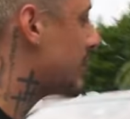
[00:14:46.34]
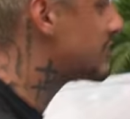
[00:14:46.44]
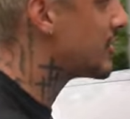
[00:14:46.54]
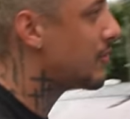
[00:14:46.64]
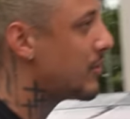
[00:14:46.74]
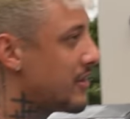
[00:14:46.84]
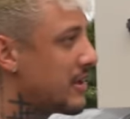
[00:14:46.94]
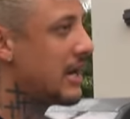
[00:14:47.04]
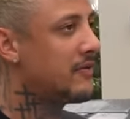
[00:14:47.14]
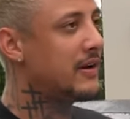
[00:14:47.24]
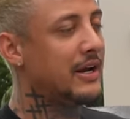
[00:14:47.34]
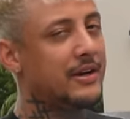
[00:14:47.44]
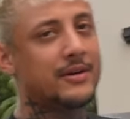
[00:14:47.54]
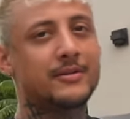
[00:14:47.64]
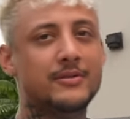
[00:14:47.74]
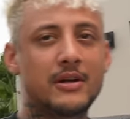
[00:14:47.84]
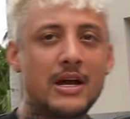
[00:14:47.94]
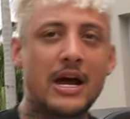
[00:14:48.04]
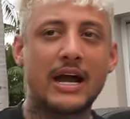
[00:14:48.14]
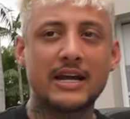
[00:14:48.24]
start with kind of like,
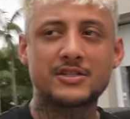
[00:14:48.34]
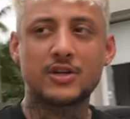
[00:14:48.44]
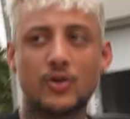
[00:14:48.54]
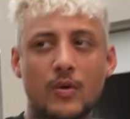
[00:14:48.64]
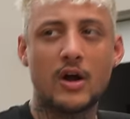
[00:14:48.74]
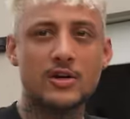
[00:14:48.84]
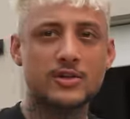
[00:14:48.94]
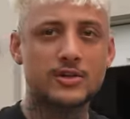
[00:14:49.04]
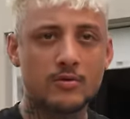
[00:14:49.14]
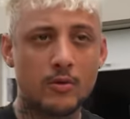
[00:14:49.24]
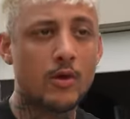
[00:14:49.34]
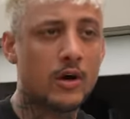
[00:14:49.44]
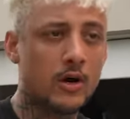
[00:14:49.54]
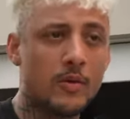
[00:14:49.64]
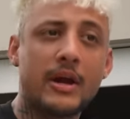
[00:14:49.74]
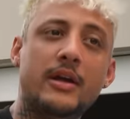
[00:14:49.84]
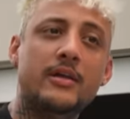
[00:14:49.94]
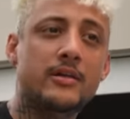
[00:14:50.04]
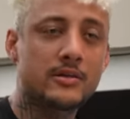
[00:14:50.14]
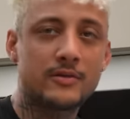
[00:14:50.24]
I guess the garage, we'll work our way
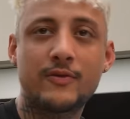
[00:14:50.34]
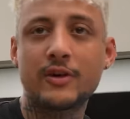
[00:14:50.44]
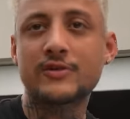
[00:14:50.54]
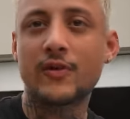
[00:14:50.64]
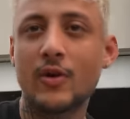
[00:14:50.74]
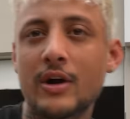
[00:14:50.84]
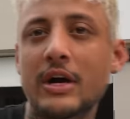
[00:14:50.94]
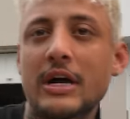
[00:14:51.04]
first floor